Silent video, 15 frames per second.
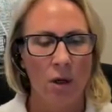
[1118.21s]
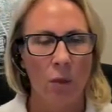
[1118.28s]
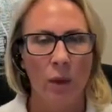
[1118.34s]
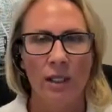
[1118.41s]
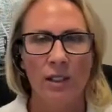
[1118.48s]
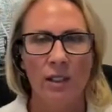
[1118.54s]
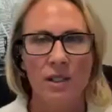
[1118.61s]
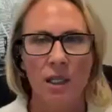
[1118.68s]

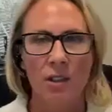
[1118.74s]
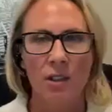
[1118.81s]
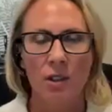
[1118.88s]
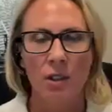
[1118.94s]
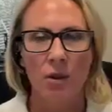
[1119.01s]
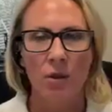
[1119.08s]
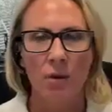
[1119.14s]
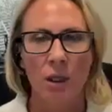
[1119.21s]
We can send it
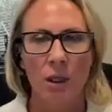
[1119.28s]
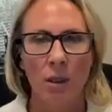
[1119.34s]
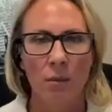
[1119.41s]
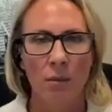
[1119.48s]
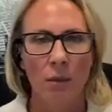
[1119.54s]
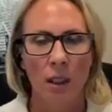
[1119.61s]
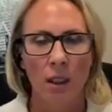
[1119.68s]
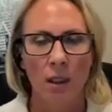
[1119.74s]
to
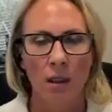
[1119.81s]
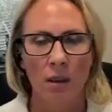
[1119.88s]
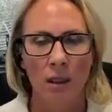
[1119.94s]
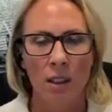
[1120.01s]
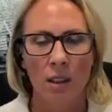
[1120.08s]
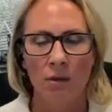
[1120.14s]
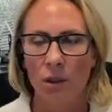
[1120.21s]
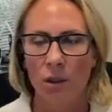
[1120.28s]
you
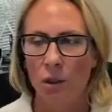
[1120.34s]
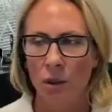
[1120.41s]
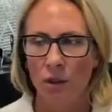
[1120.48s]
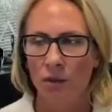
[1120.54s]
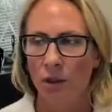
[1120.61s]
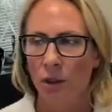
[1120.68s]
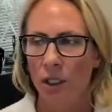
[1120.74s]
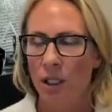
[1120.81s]
individually
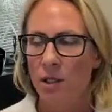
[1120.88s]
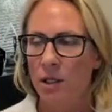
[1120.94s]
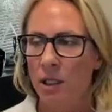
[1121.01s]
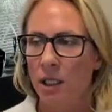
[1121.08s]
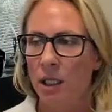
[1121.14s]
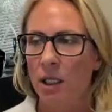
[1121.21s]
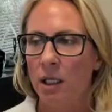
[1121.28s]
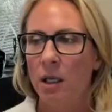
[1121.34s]
very
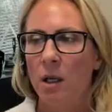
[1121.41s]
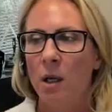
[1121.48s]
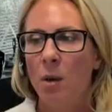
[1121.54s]
easily.